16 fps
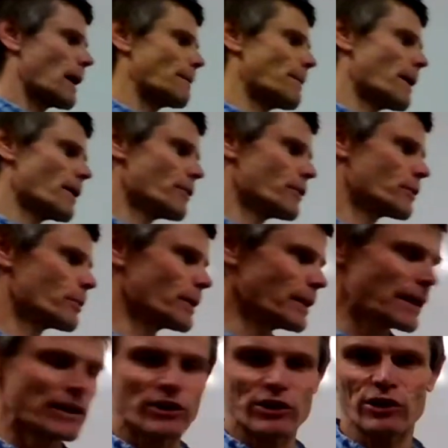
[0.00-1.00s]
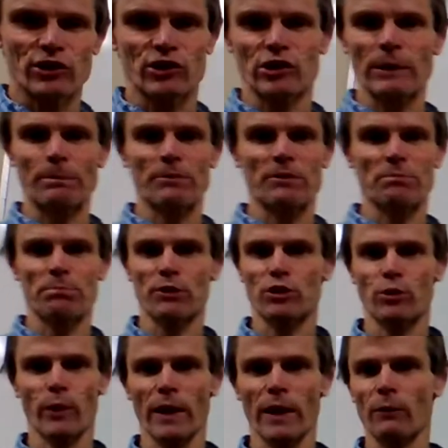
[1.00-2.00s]
up other relationships
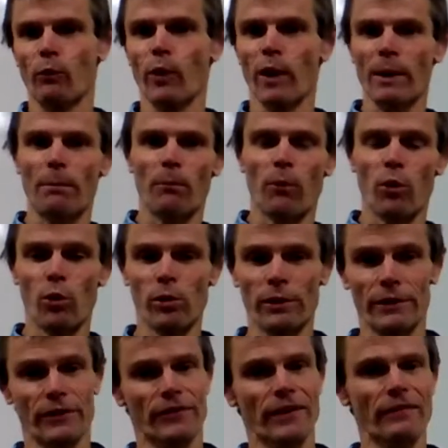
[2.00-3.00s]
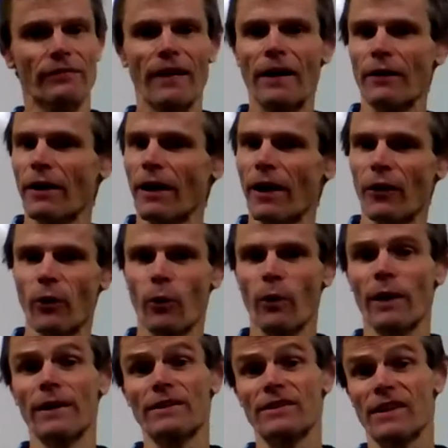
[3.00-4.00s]
between what a mole is. I found another
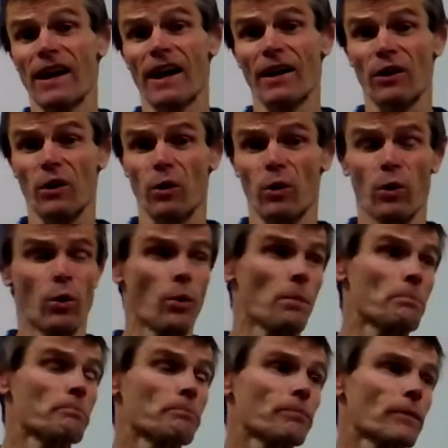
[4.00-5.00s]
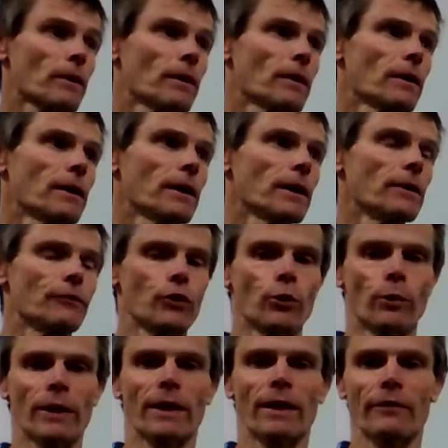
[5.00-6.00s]
one. It's kind of cool. If you
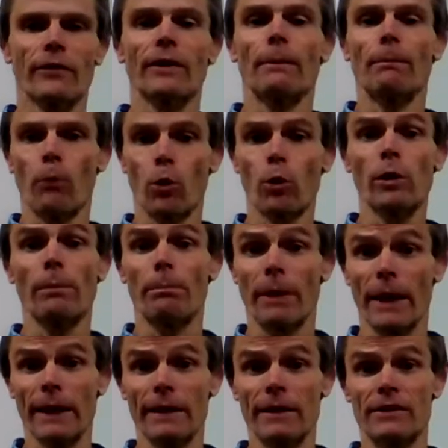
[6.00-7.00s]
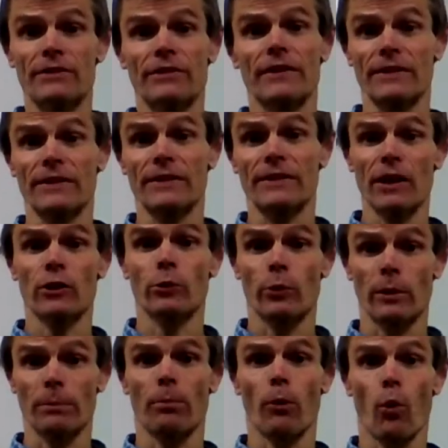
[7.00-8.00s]
were given a mole of pennies the day you
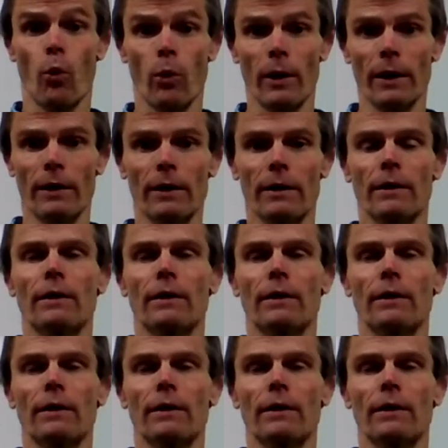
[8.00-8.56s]
were born